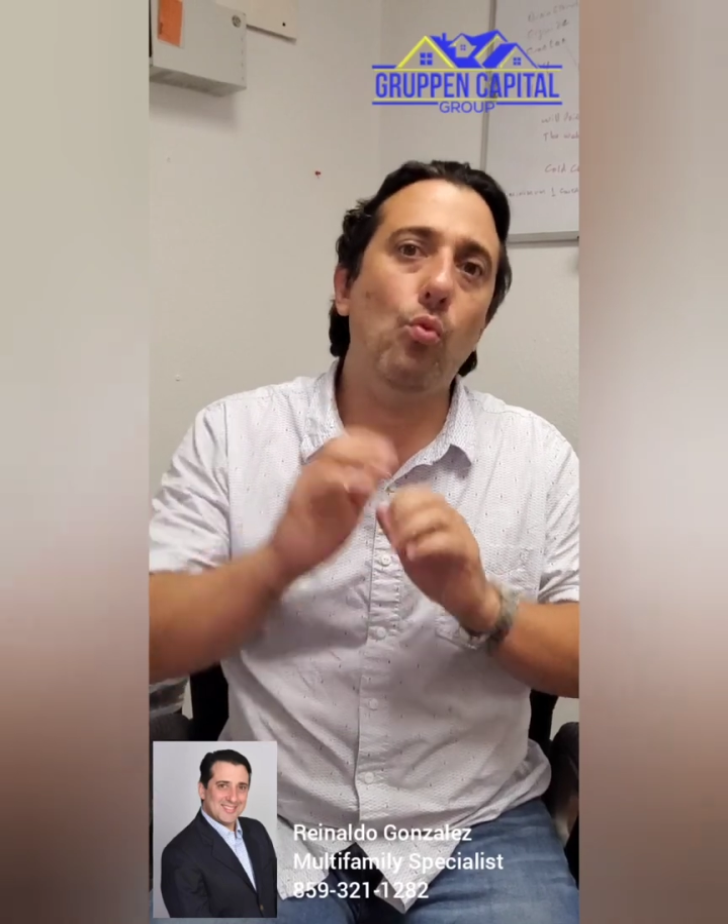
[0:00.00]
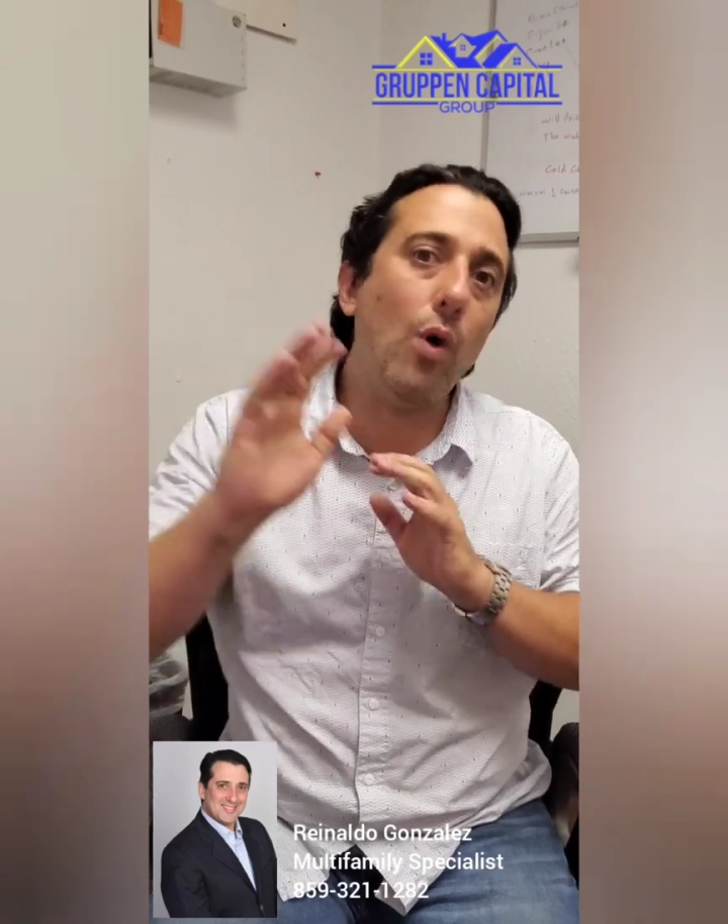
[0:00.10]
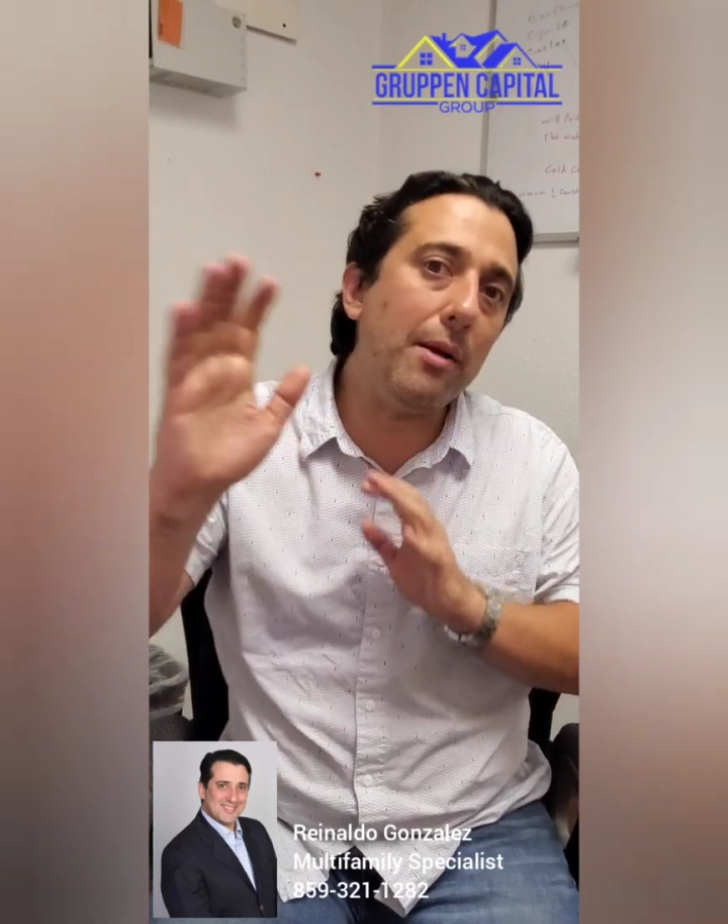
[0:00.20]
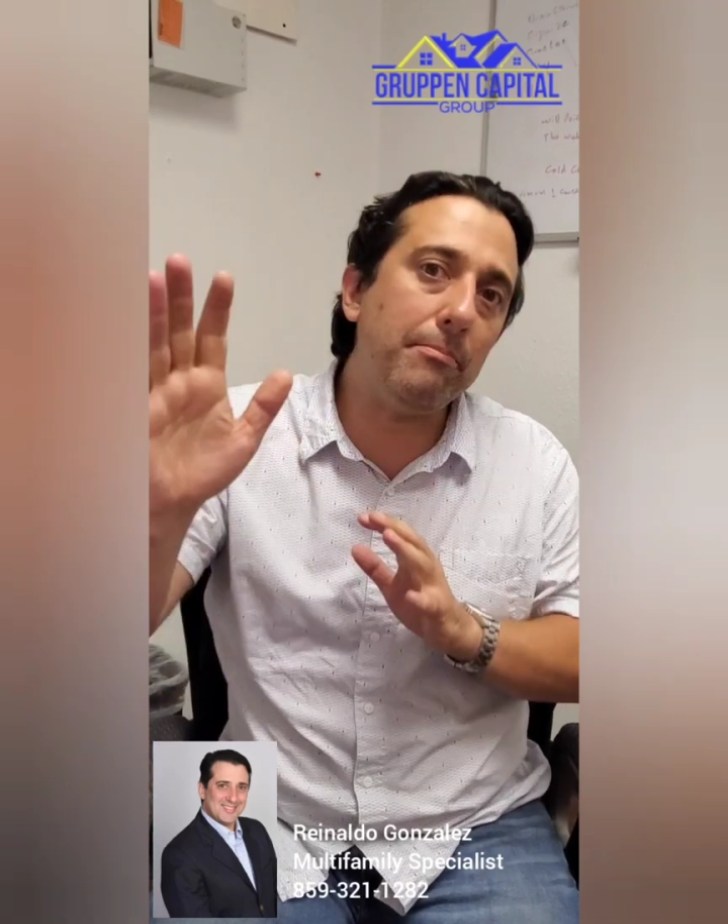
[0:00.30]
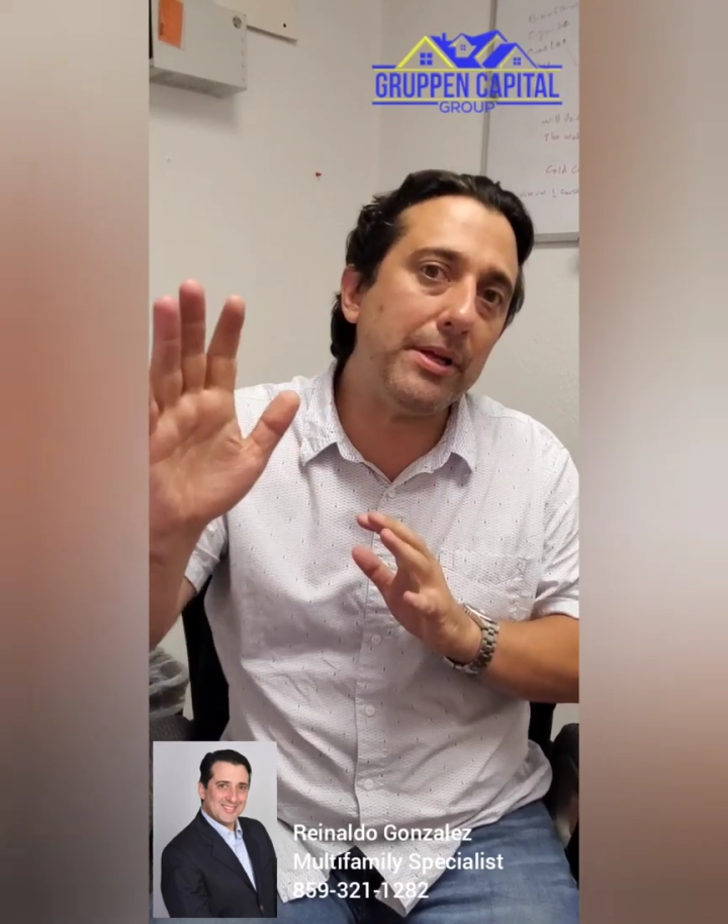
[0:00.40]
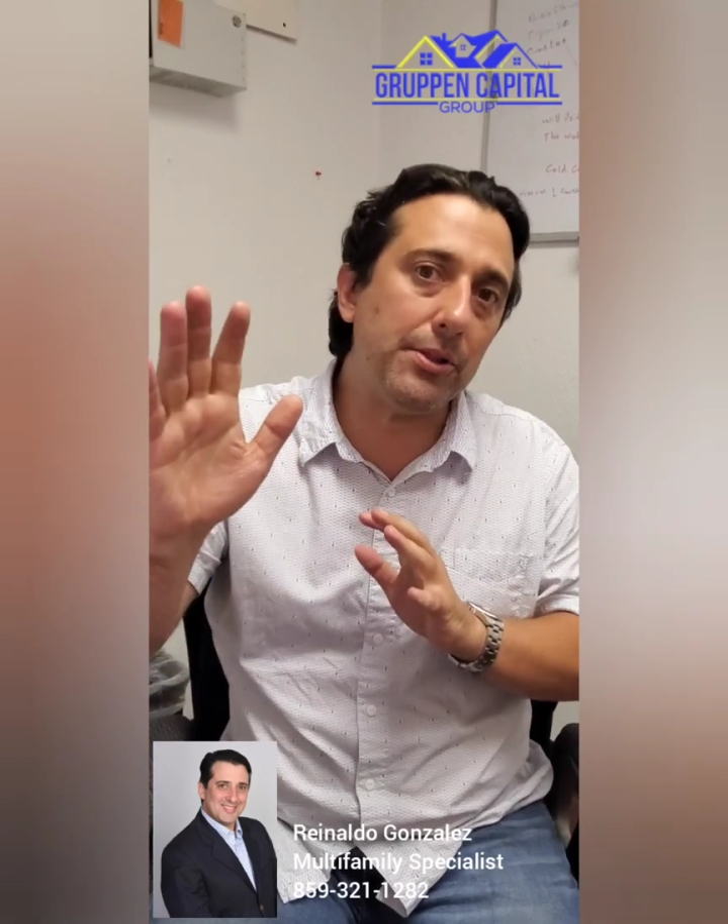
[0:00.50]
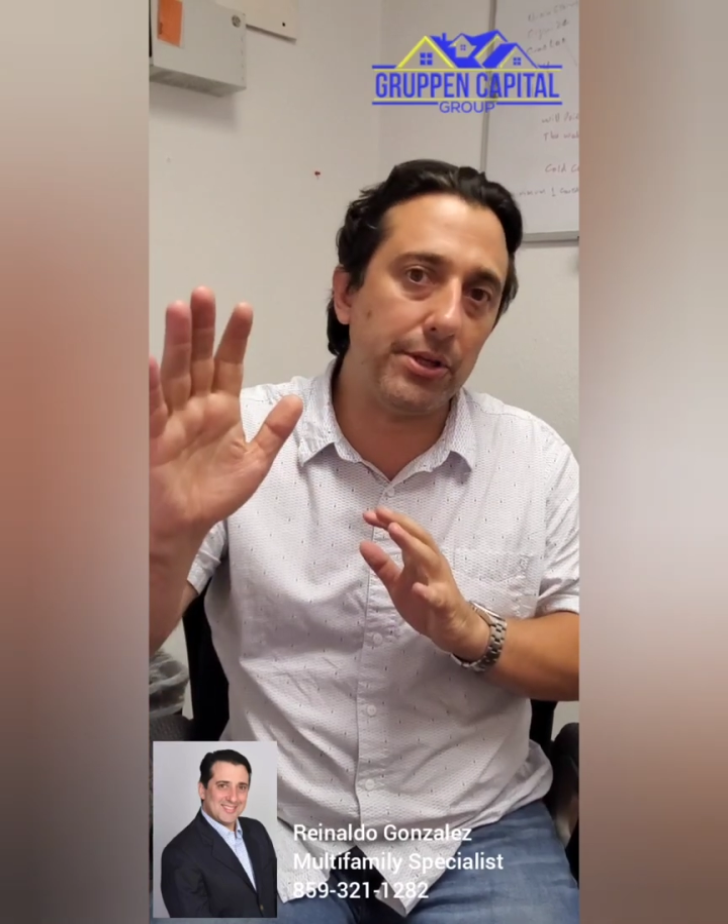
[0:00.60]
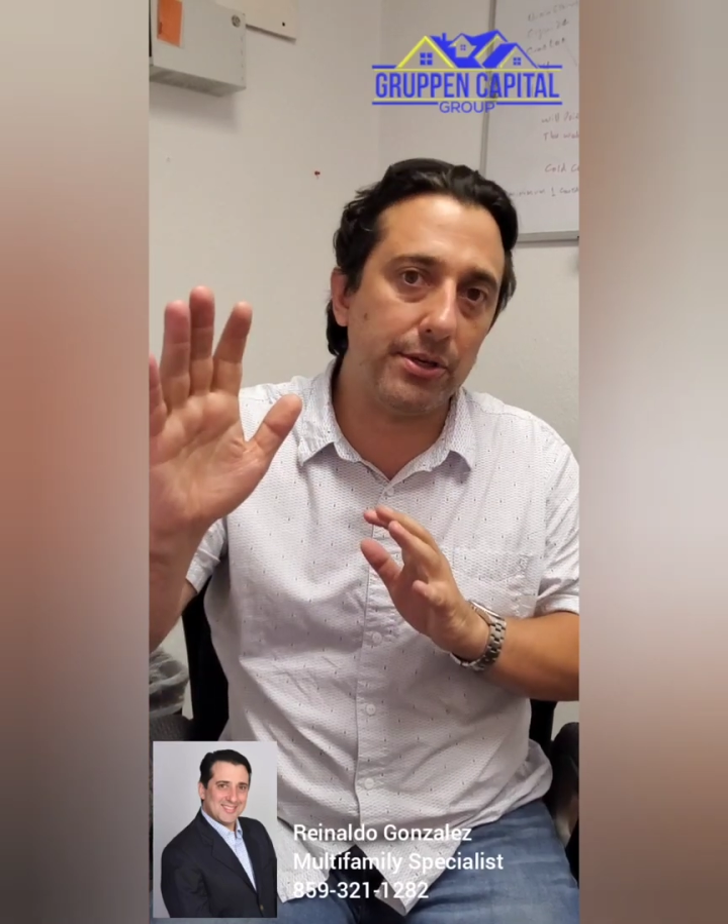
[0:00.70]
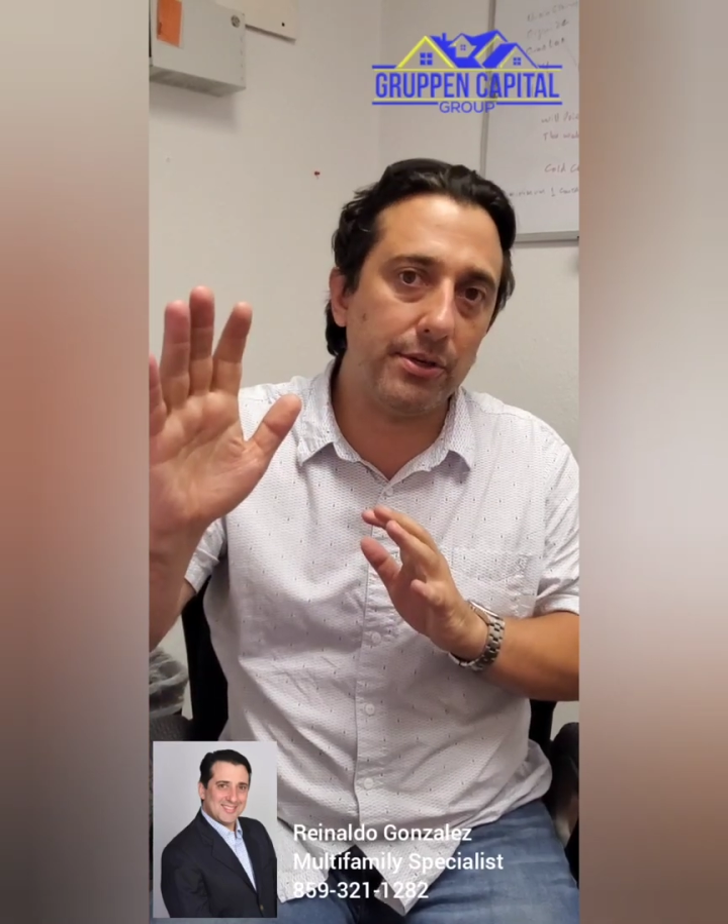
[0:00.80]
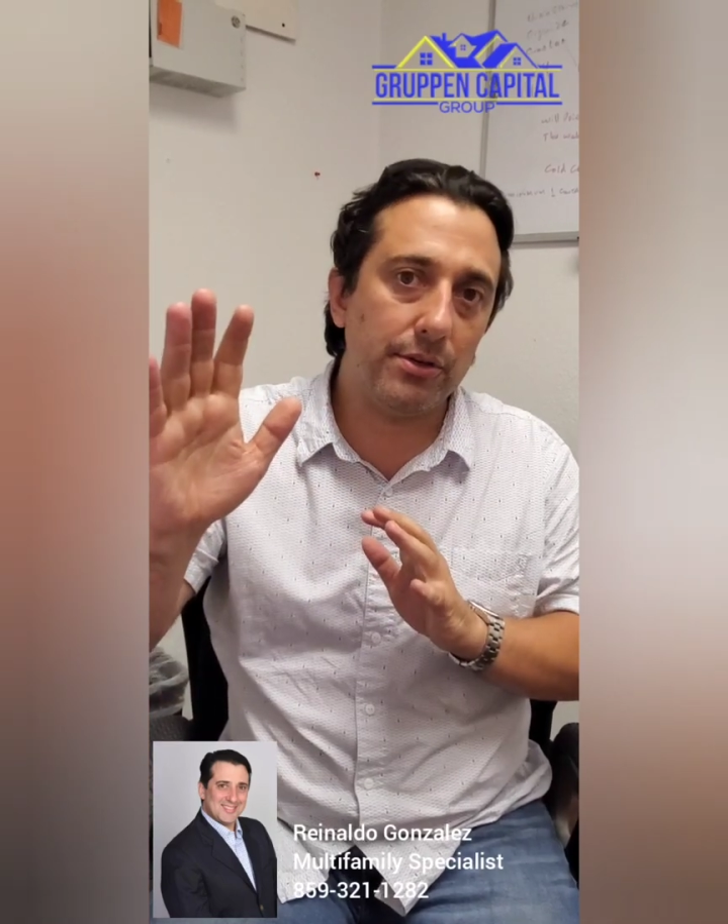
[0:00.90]
one
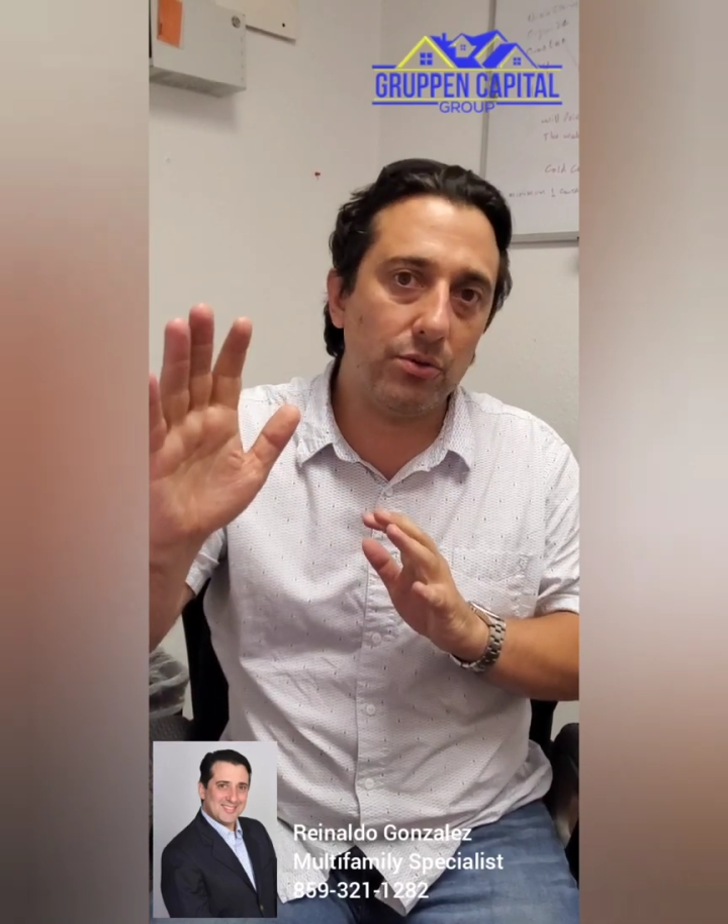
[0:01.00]
building